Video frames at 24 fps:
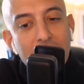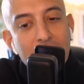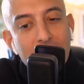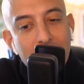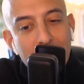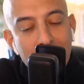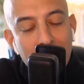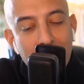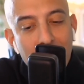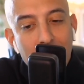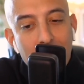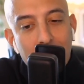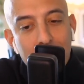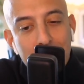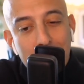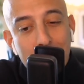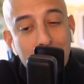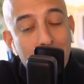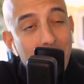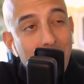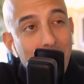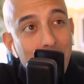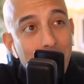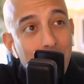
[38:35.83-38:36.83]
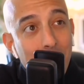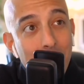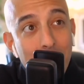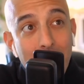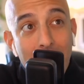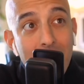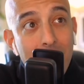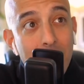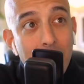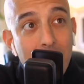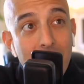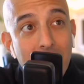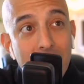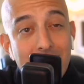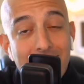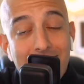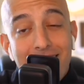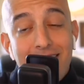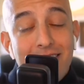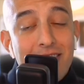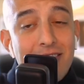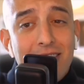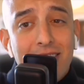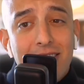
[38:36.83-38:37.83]
you know, somebody who might be
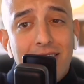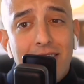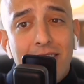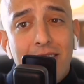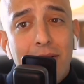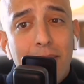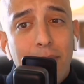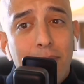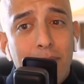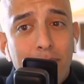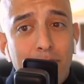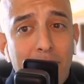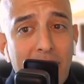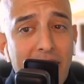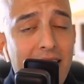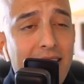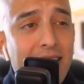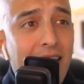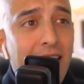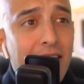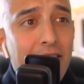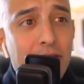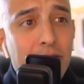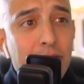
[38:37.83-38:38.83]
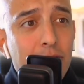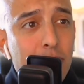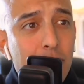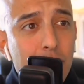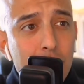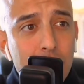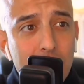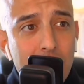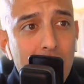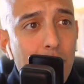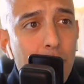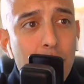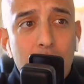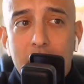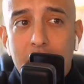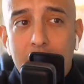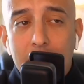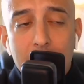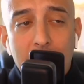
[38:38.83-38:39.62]
teaching the band how to do social networking,